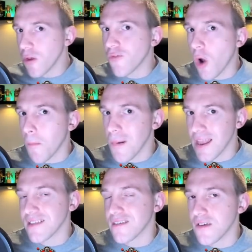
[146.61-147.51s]
but you've got
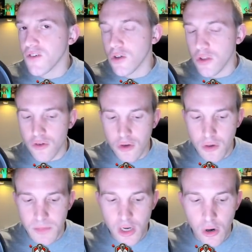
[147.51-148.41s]
plenty of others
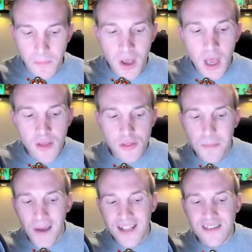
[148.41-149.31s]
coming up. The
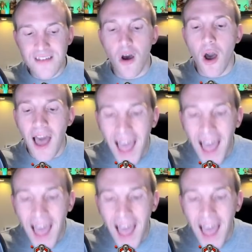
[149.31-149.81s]
bats